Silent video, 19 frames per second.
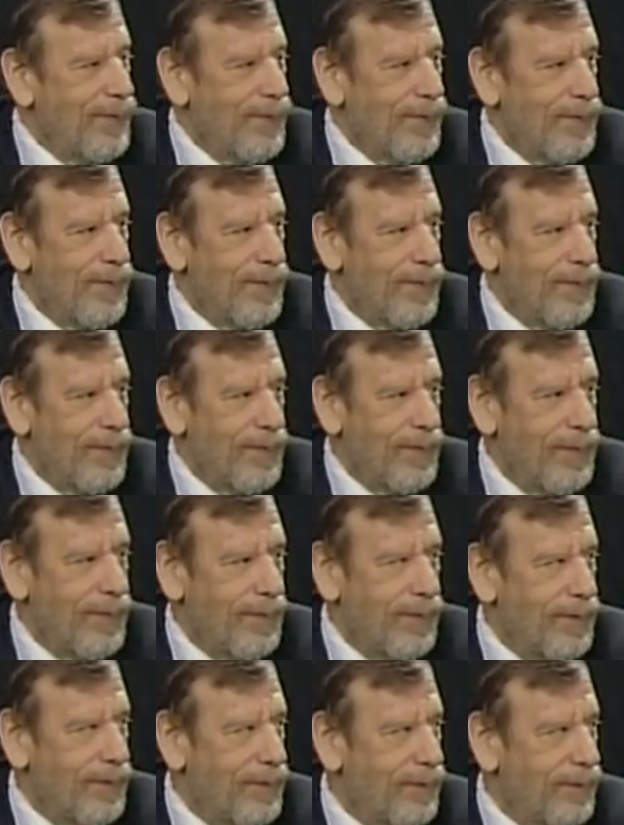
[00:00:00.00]

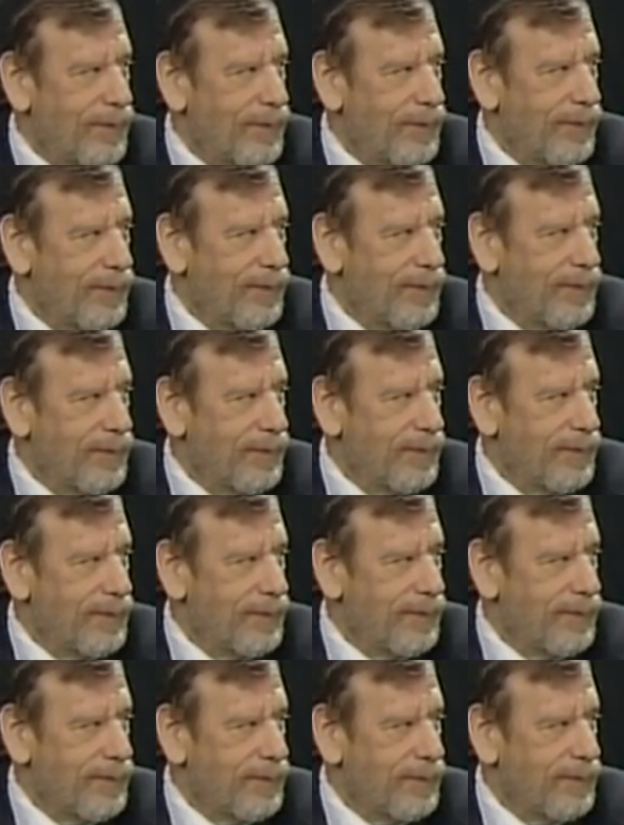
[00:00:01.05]

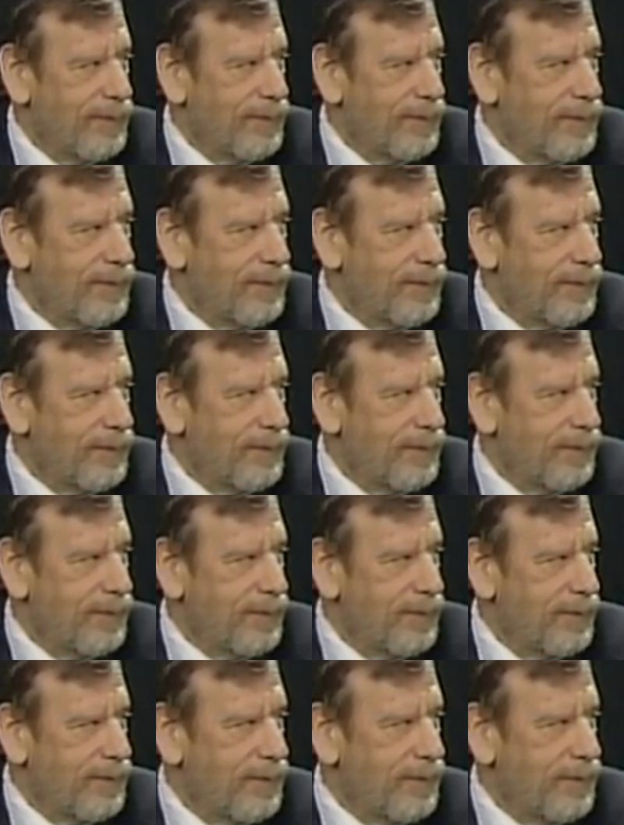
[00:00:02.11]
[no speech]